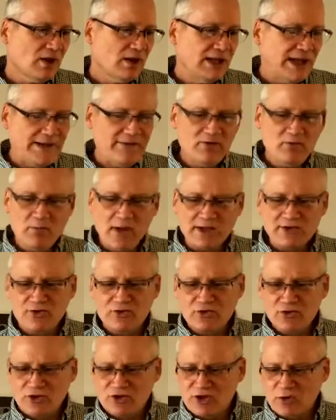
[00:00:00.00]
Even
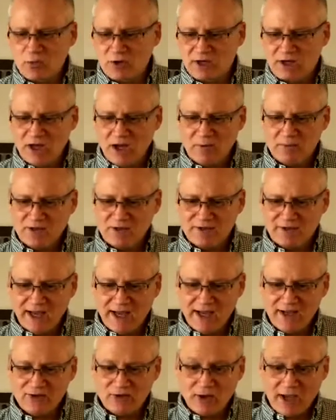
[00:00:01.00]
messengers who would come to
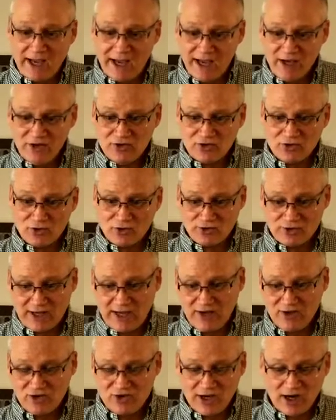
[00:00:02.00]
Daniel, angels,
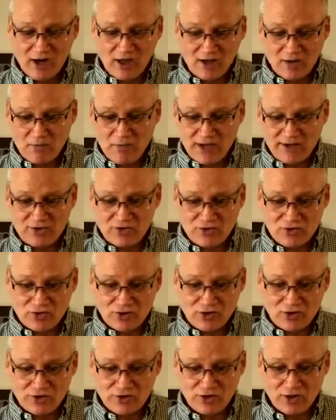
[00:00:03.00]
angelic
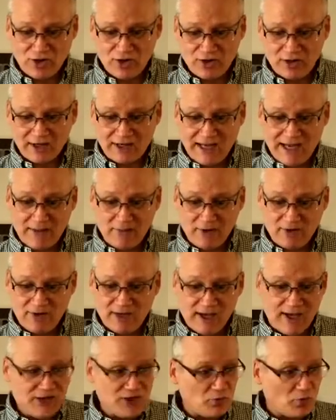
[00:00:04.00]
messengers that came to
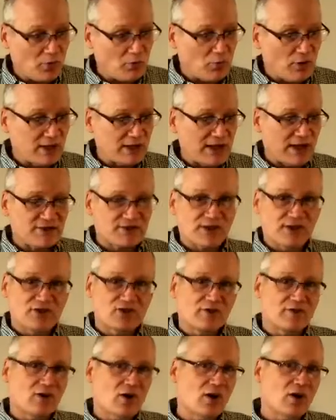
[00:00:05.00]
Daniel would bring that
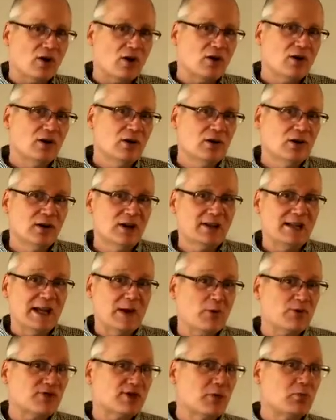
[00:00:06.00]
sense of awe. And they
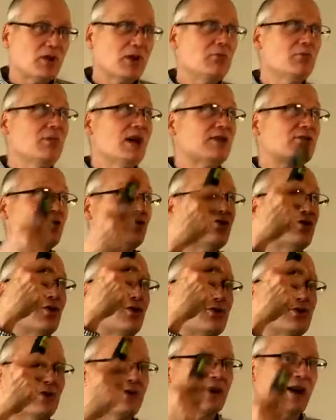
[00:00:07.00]
were simply
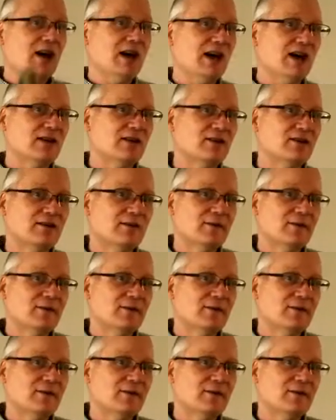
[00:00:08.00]
messengers of God.